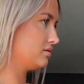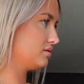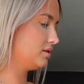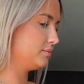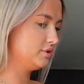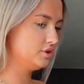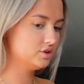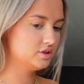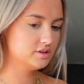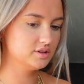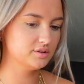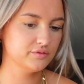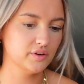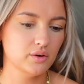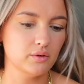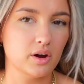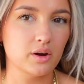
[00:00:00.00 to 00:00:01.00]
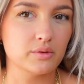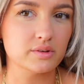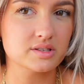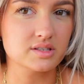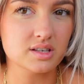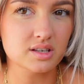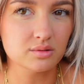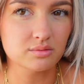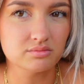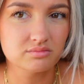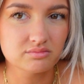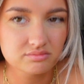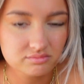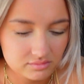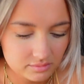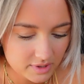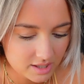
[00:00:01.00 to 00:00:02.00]
Let me look at the photo and see.
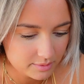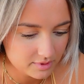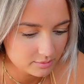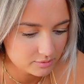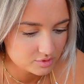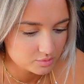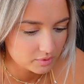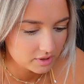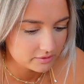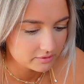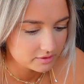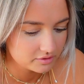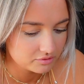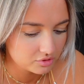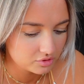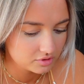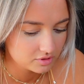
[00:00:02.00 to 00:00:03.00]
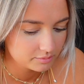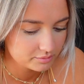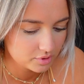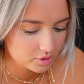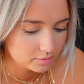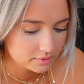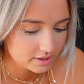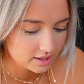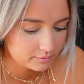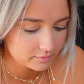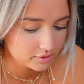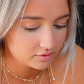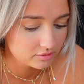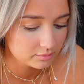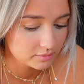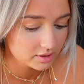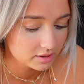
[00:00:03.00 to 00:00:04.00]
Maybe I'm just wearing it wrong. I probably am
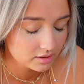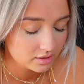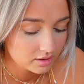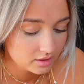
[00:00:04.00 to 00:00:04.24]
knowing me.